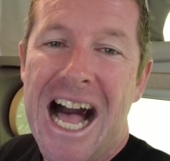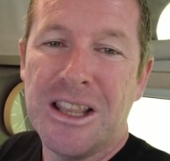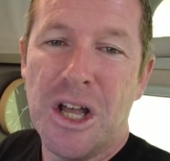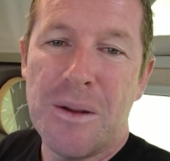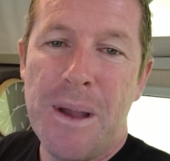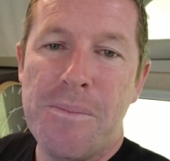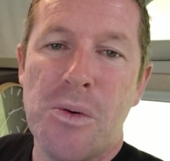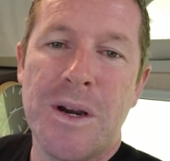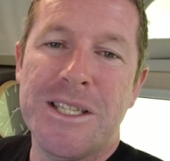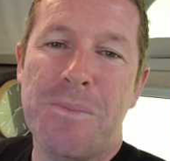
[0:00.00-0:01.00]
A lot of
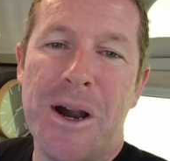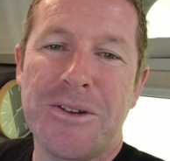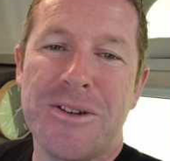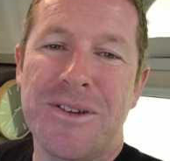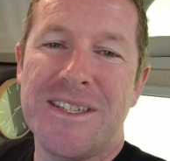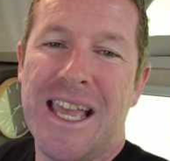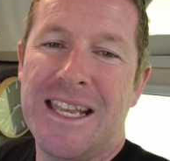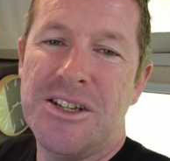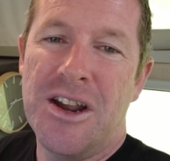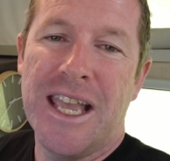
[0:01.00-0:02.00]
people we spoke to
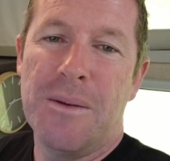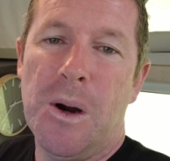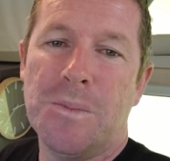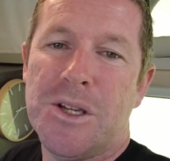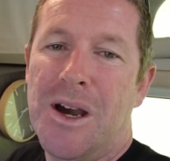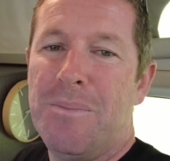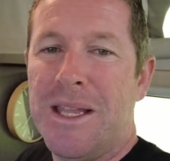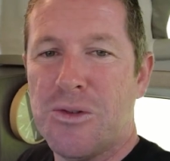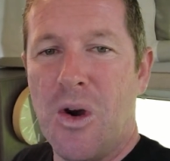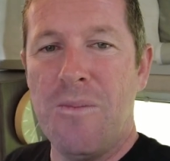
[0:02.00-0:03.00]
said, don't get a pop top,
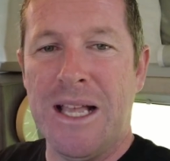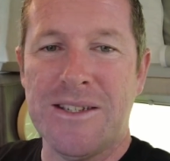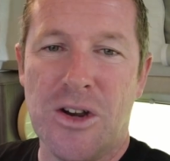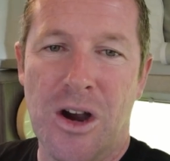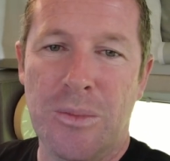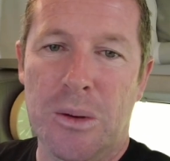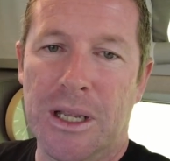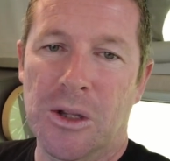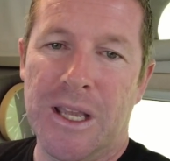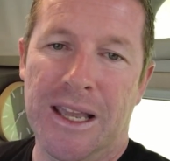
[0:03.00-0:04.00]
in 12 months time you'll
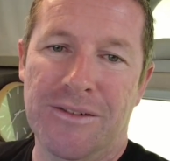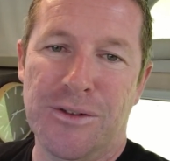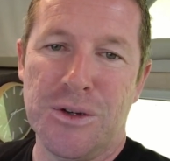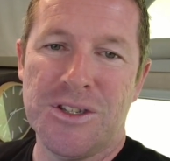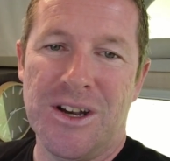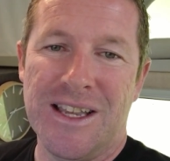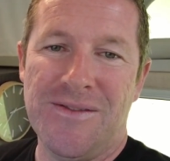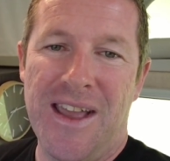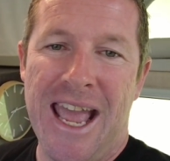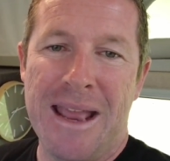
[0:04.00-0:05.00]
be looking at a full-size
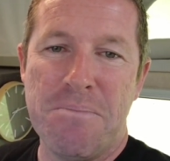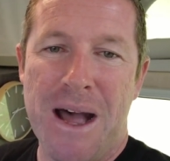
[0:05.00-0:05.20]
van.